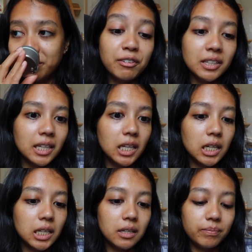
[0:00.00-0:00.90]
I really
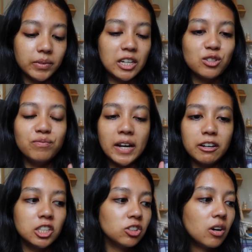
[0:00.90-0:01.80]
like it, and it's
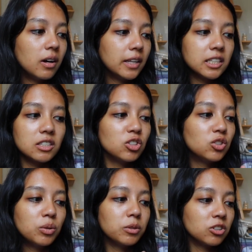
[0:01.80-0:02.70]
very strong, like a
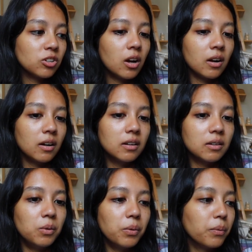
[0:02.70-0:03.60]
super strong
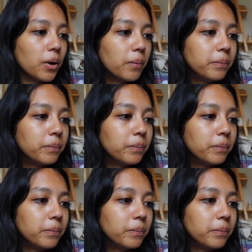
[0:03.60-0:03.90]
cold throw.